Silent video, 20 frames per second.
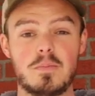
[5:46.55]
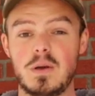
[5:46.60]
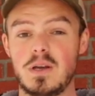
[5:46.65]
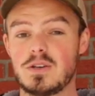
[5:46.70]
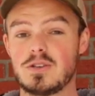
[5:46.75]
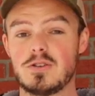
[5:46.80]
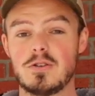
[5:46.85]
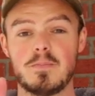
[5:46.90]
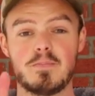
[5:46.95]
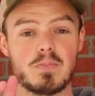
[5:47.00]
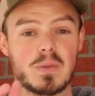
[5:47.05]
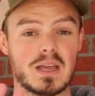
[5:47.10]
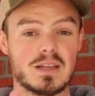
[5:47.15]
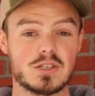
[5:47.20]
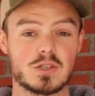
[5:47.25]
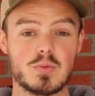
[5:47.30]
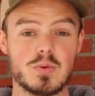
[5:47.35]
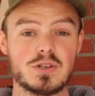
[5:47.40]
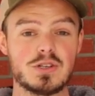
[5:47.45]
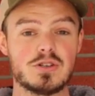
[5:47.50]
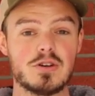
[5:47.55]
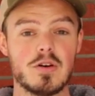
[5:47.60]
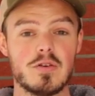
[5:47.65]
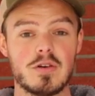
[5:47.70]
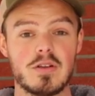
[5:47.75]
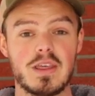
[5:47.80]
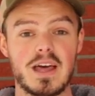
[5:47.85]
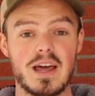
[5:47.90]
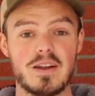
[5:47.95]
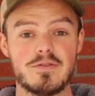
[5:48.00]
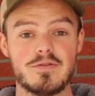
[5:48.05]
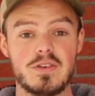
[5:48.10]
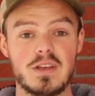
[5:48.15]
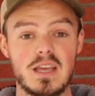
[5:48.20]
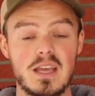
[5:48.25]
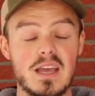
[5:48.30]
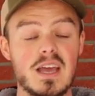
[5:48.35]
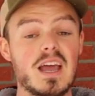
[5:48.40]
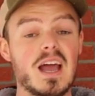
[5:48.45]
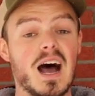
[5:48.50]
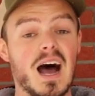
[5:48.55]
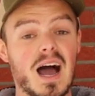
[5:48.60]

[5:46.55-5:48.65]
picture and switching over to that V,